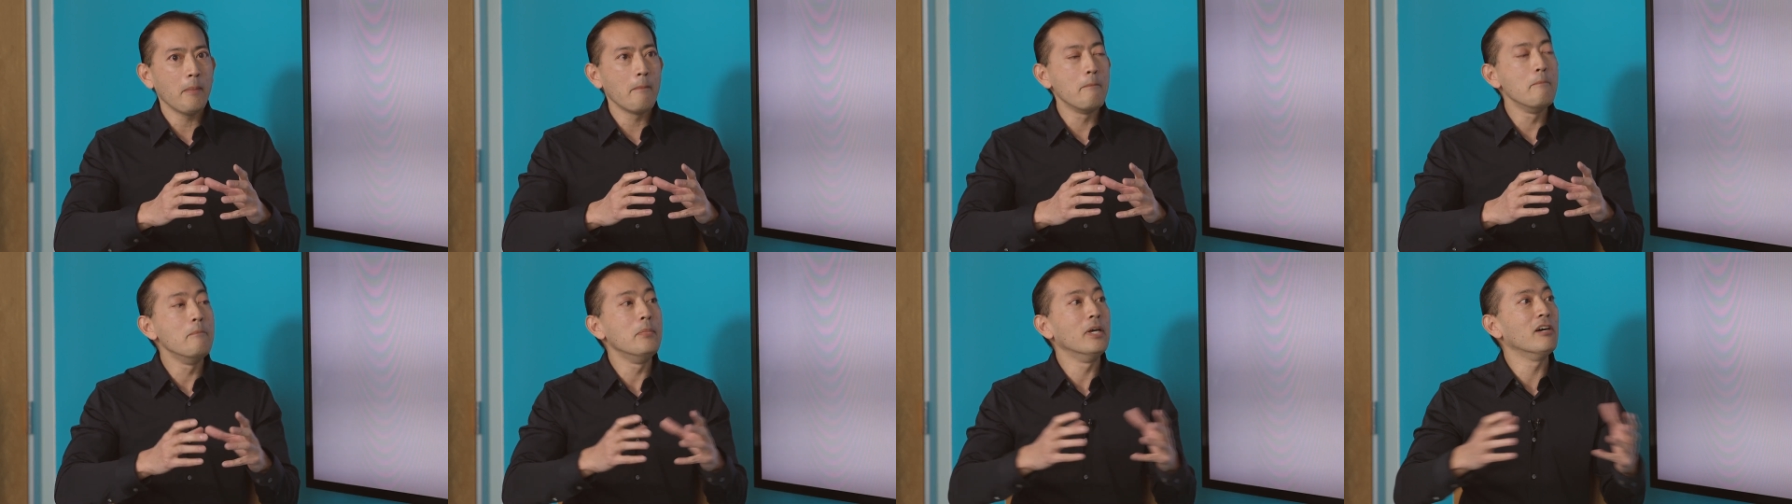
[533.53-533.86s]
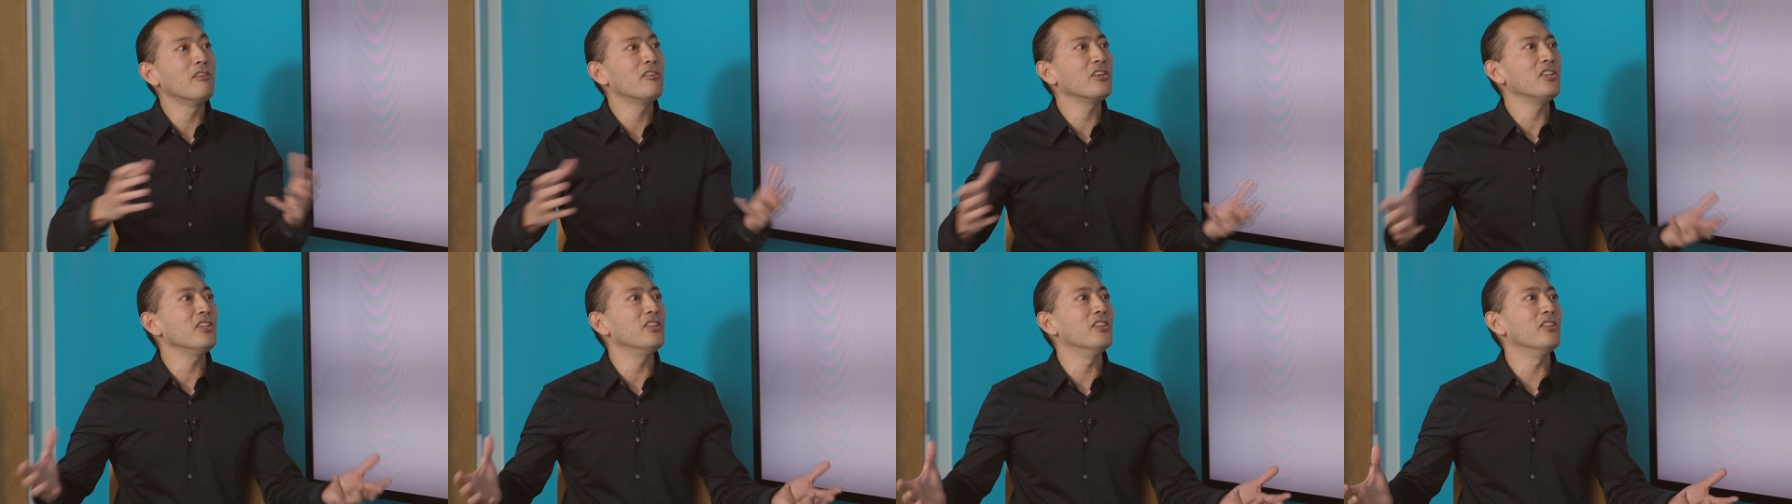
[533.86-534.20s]

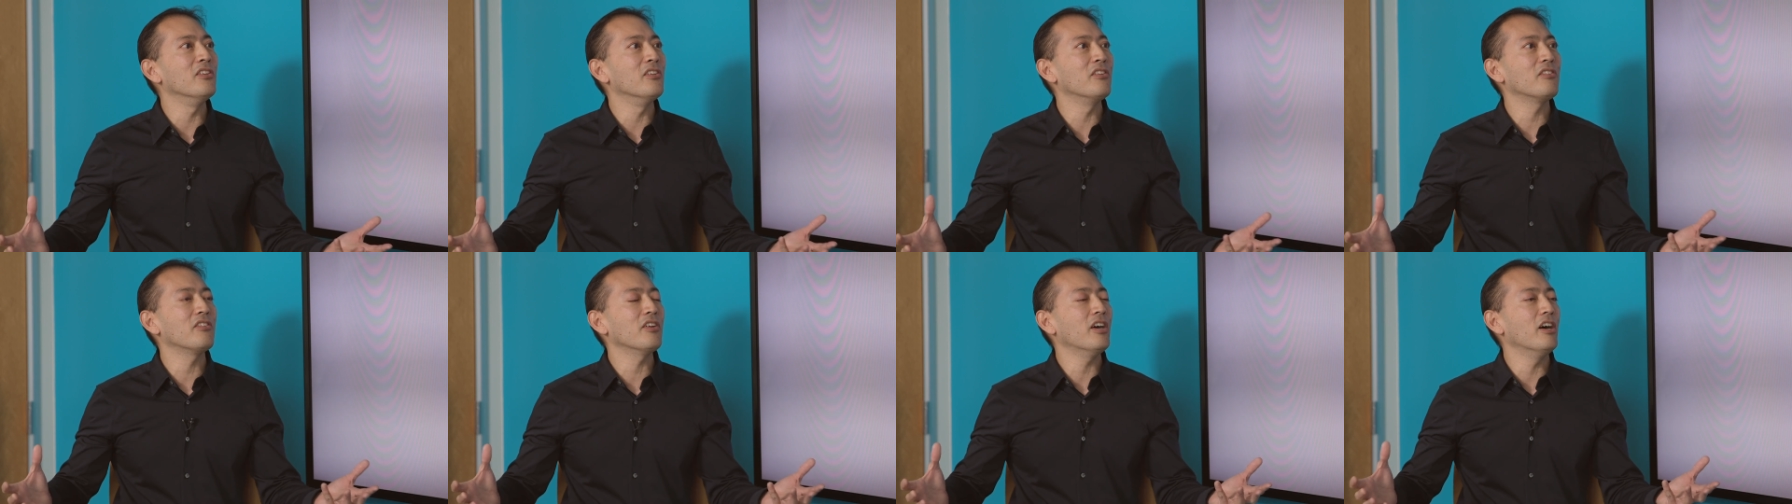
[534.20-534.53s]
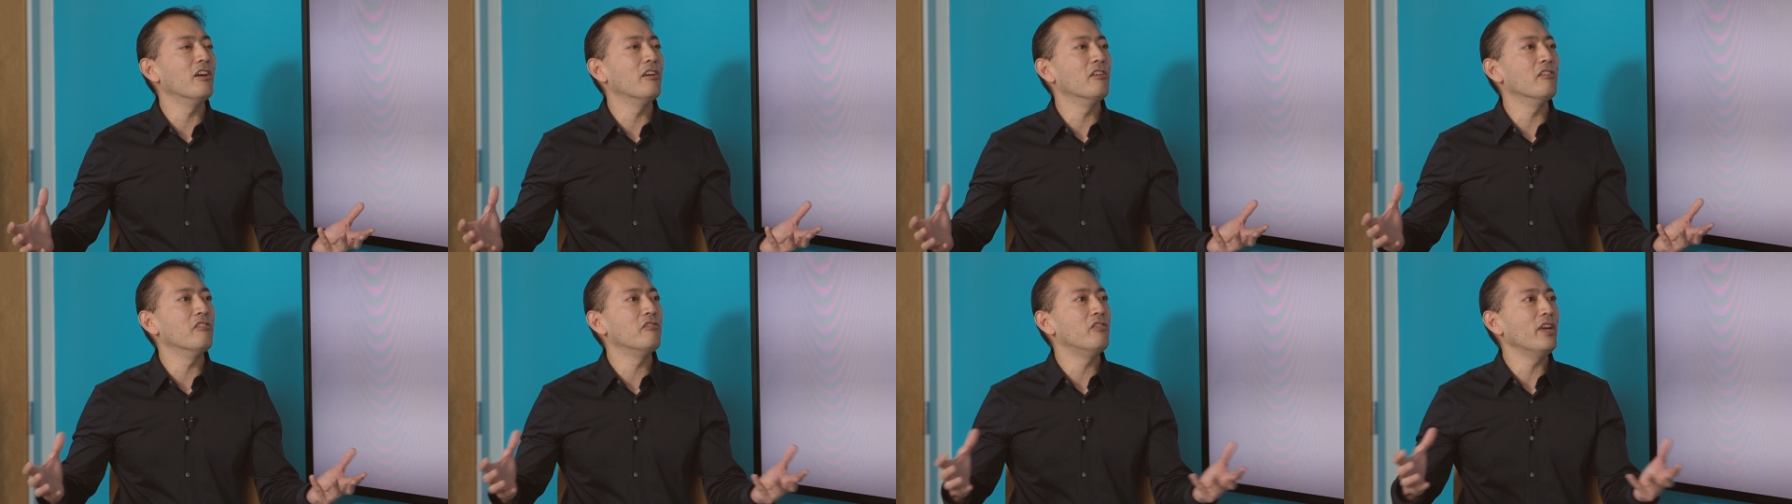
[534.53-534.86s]
millions
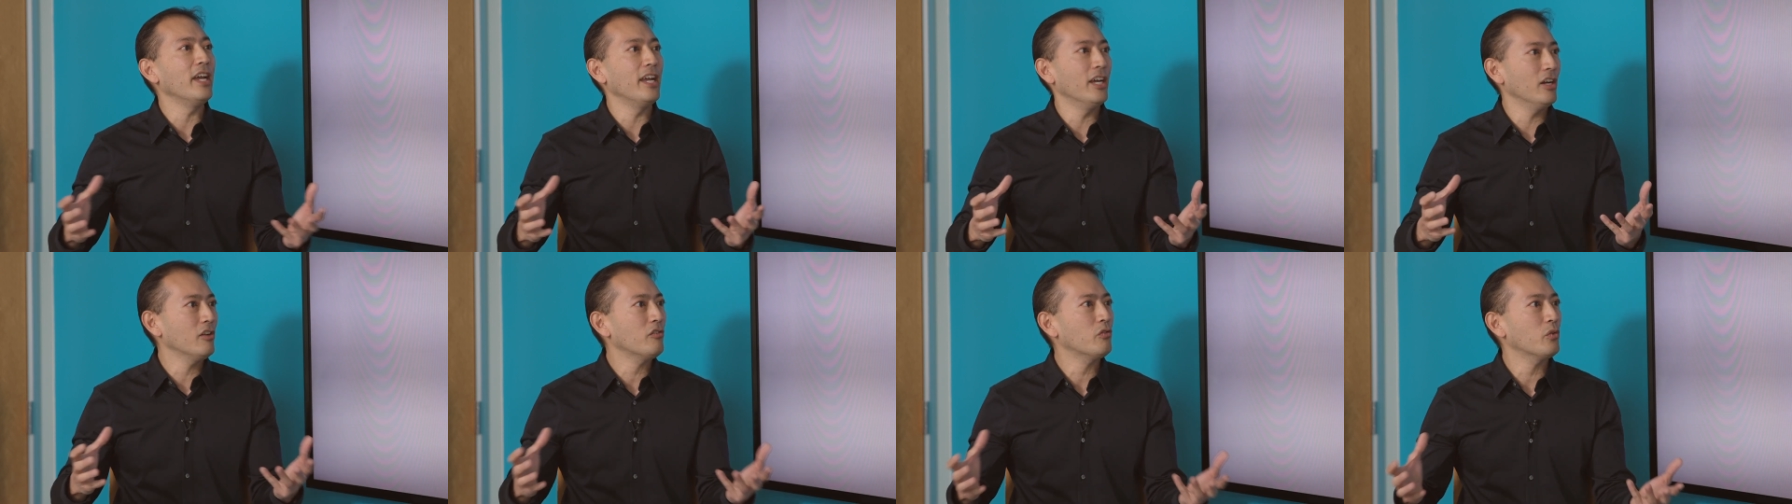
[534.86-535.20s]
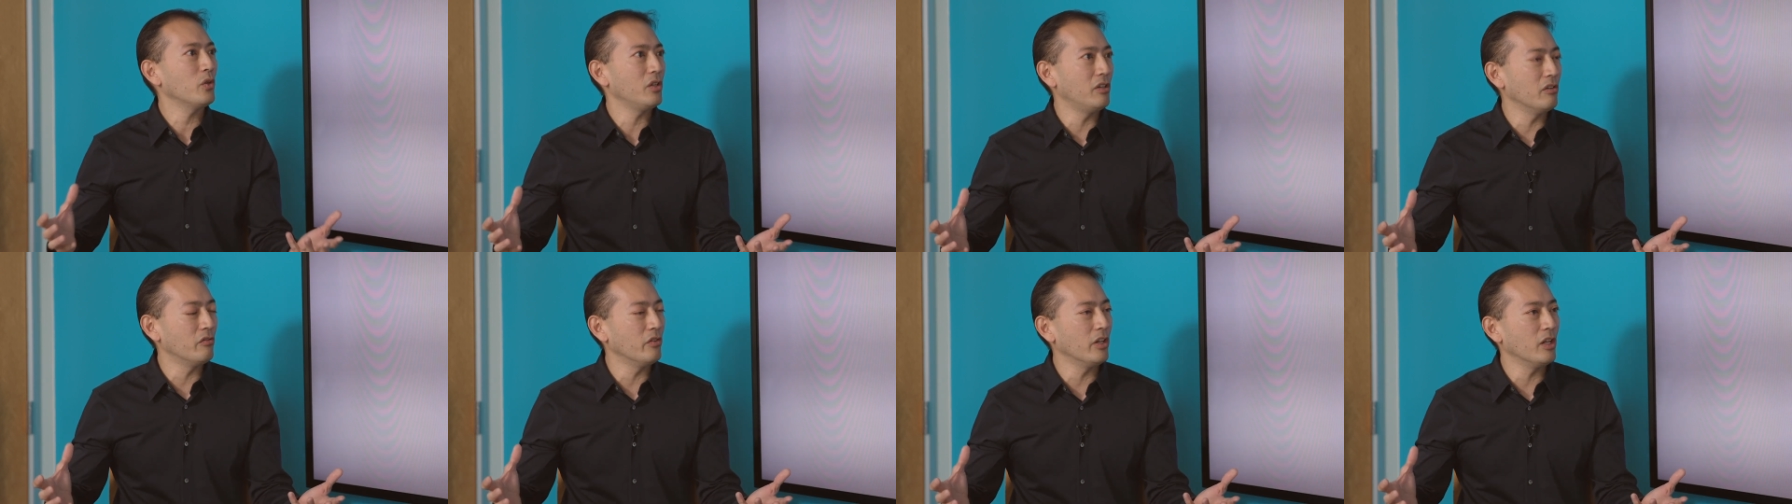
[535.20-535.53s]
of
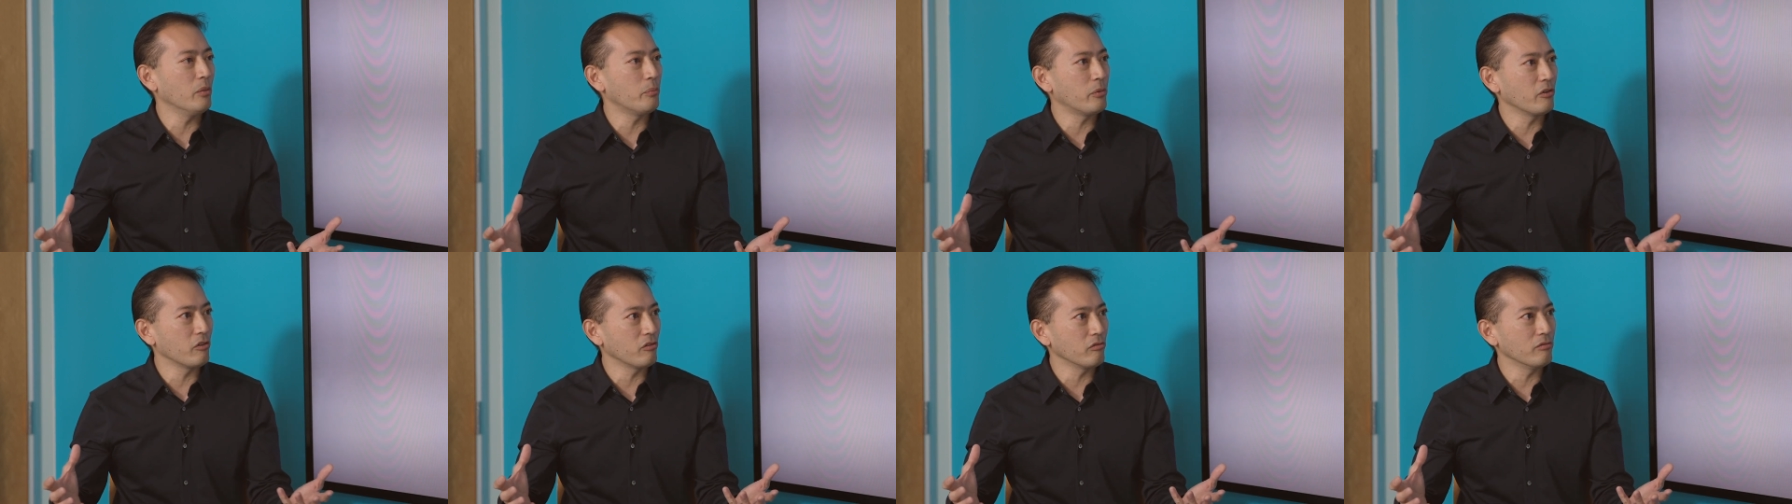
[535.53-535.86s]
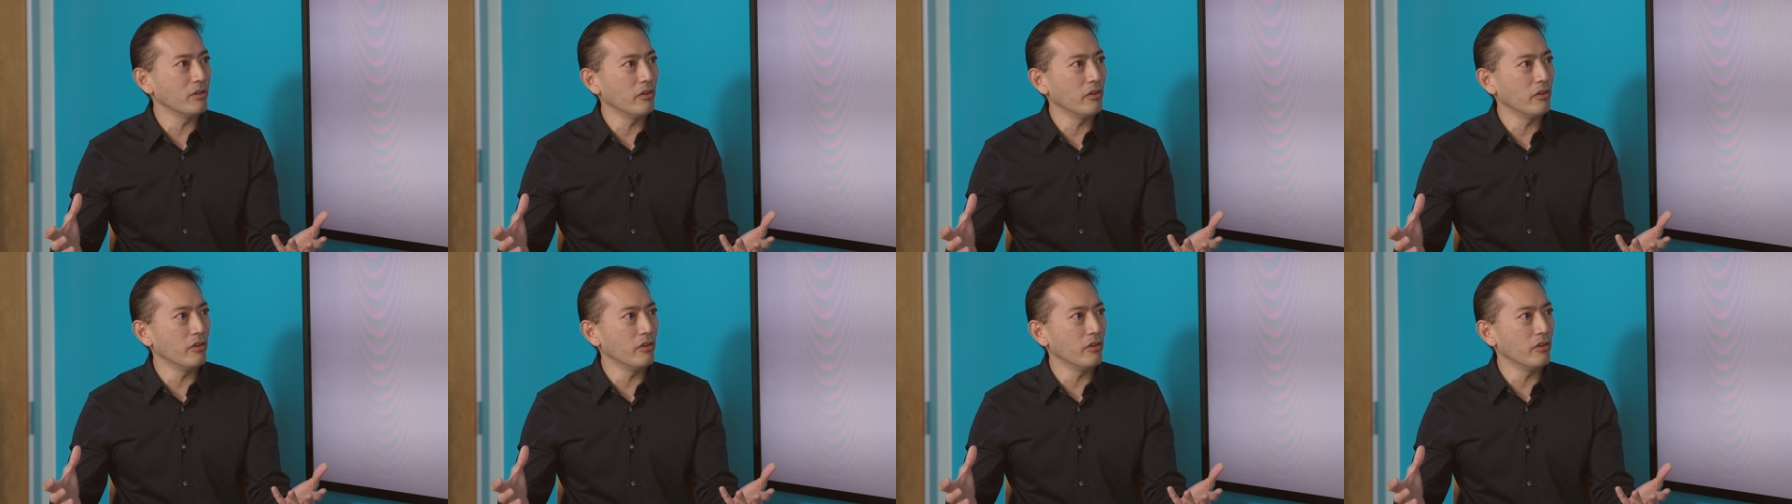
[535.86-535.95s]
Android developers